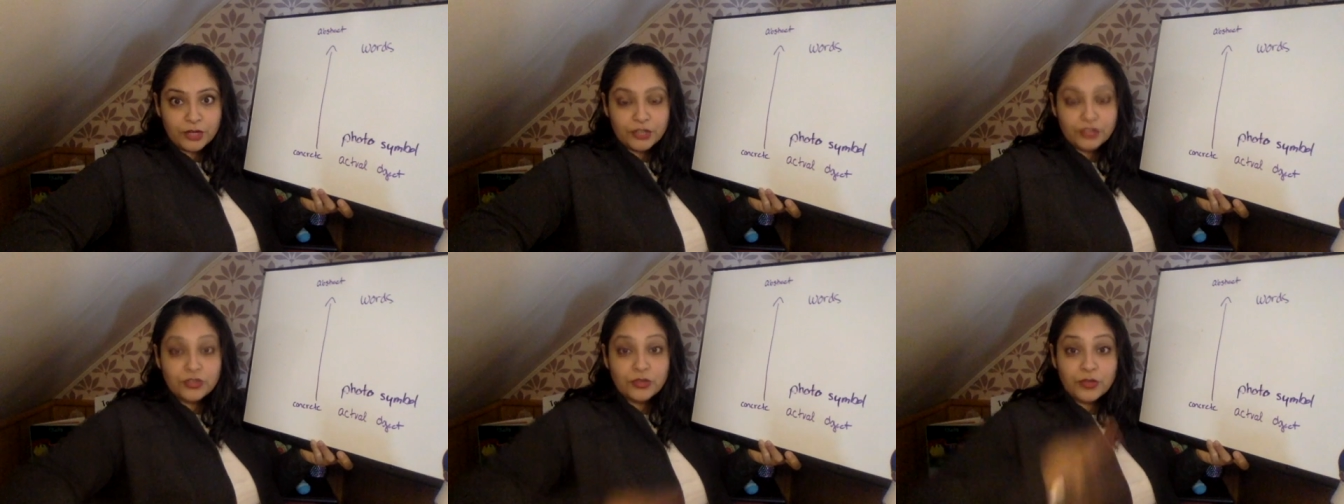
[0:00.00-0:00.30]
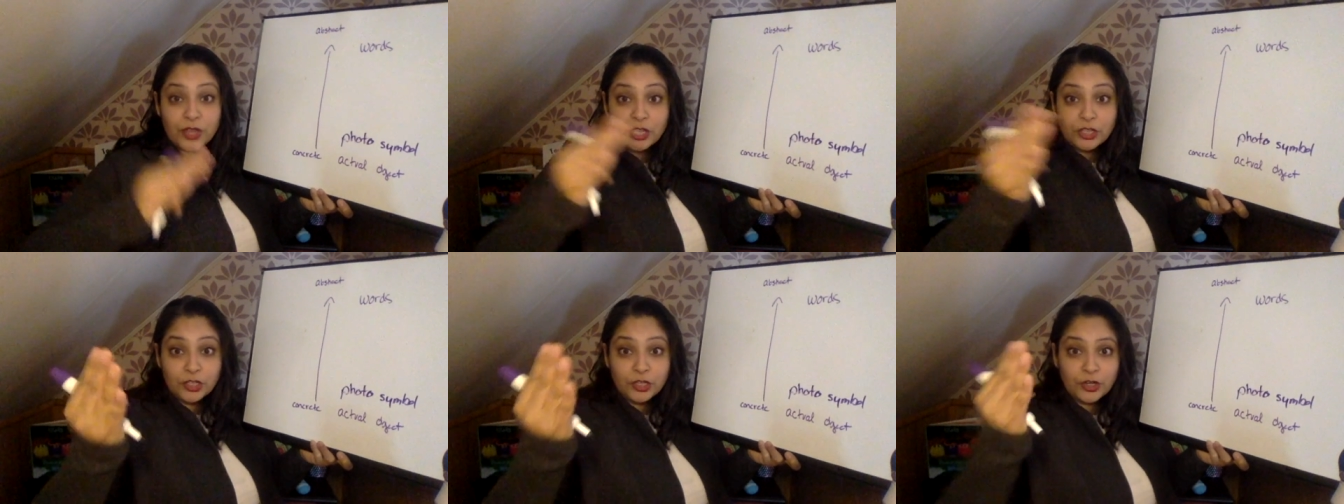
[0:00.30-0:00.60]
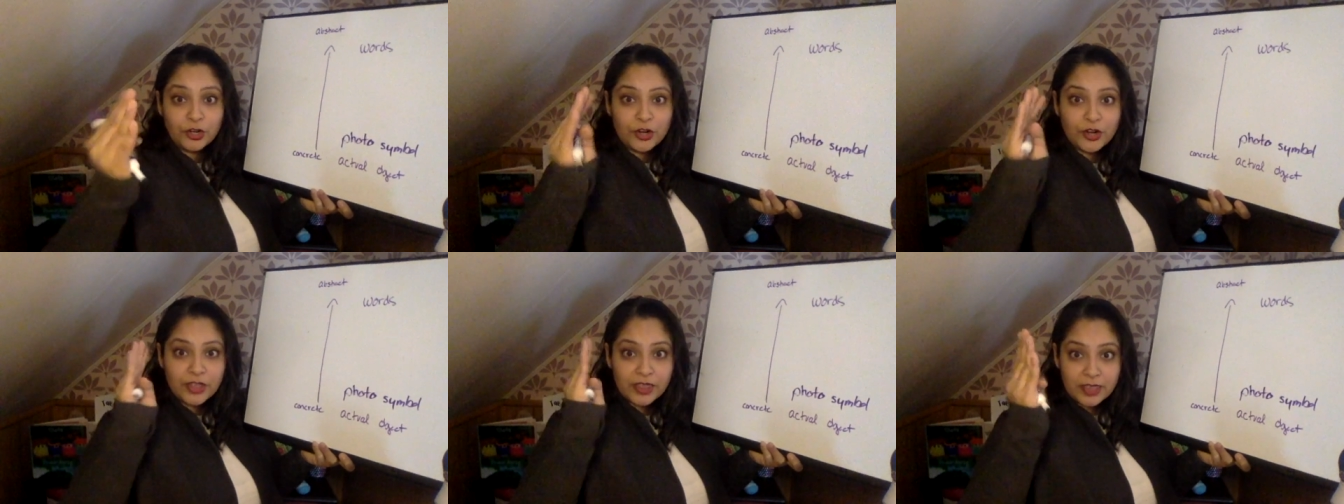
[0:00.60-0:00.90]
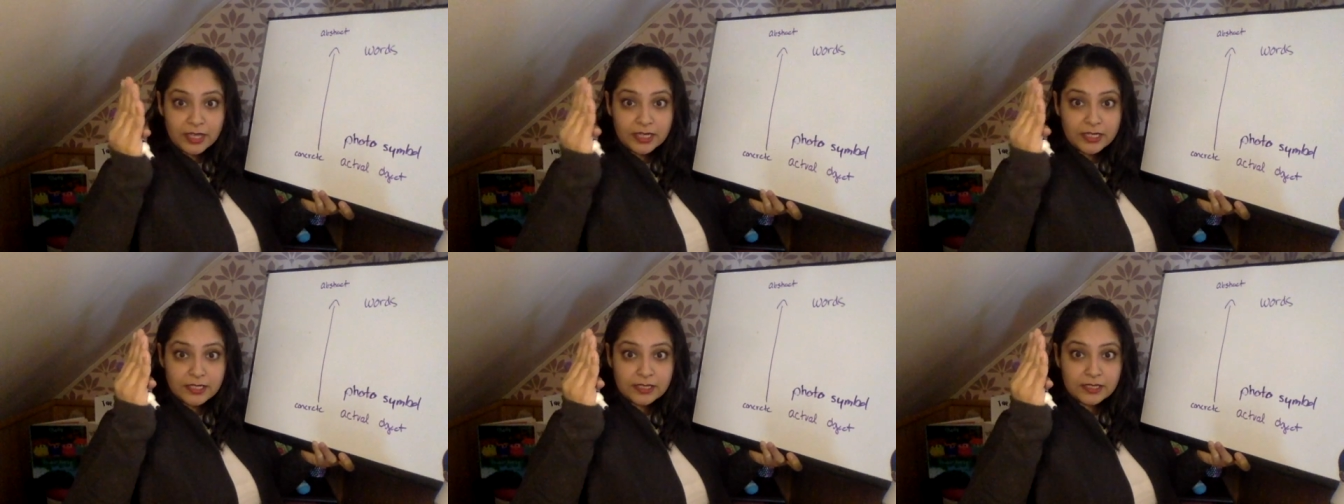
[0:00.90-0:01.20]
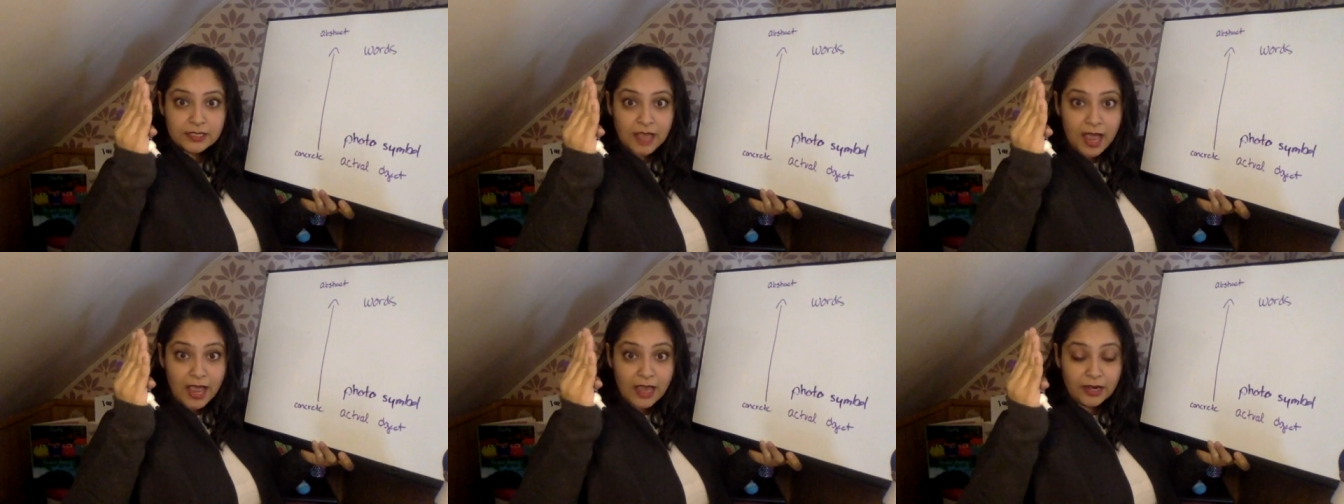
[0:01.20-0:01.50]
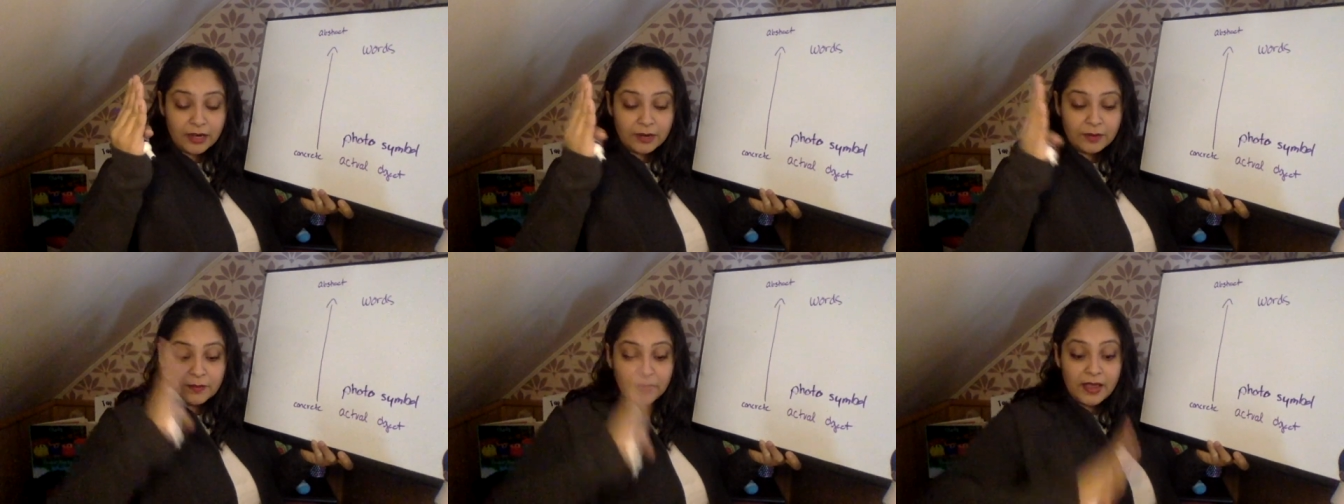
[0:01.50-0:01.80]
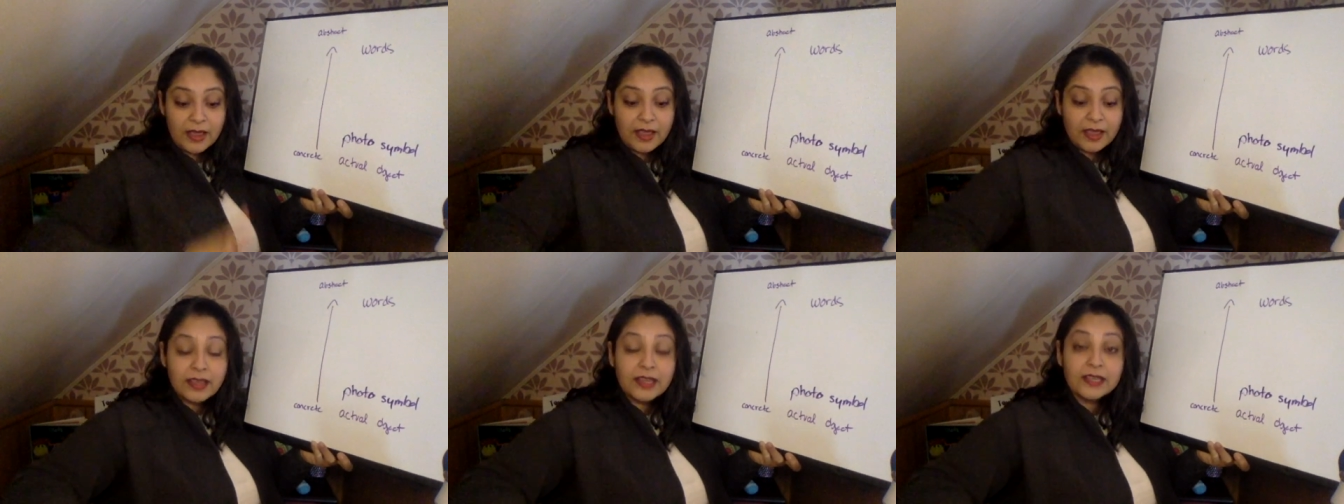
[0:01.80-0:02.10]
So they learn this item
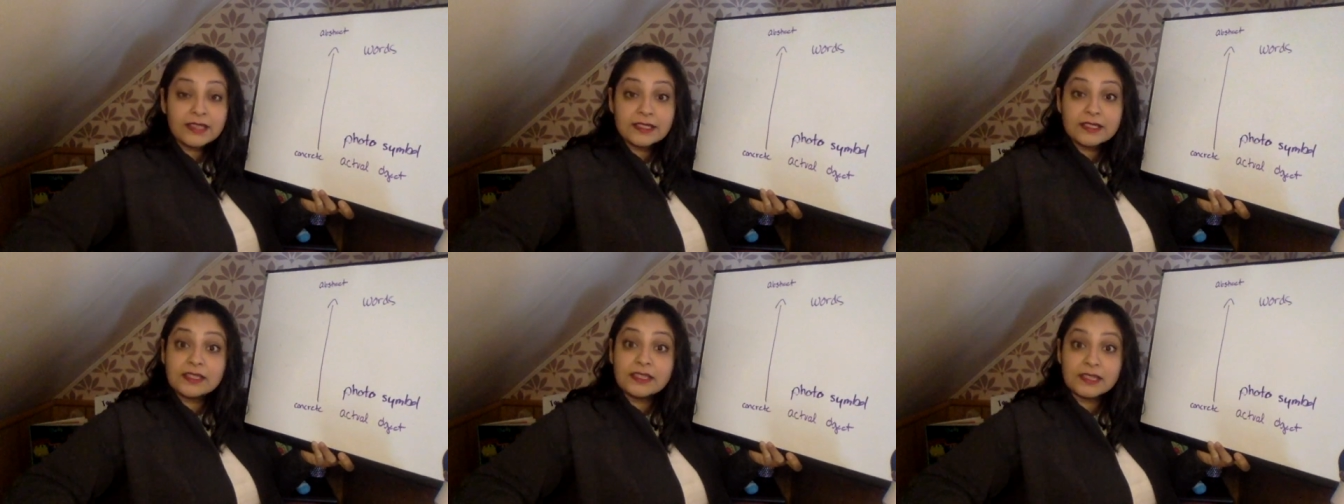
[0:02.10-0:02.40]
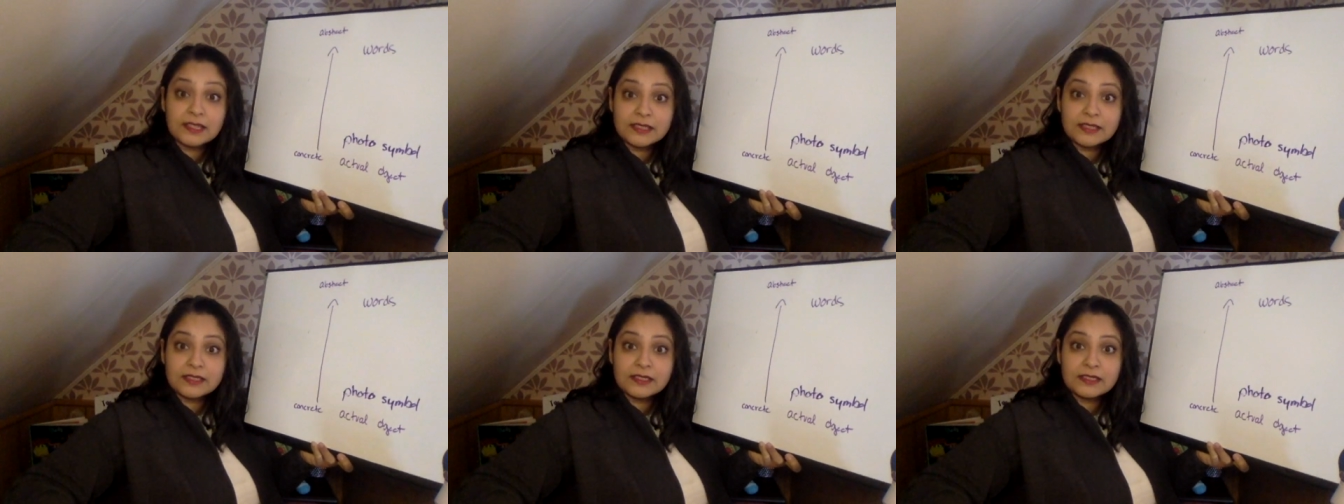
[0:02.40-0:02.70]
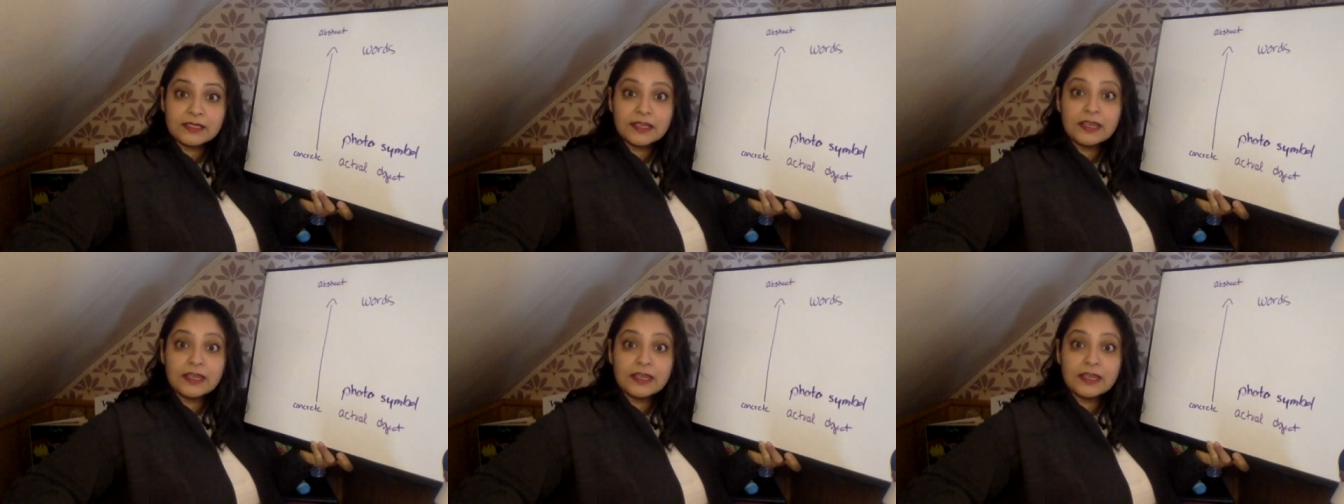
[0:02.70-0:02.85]
is this.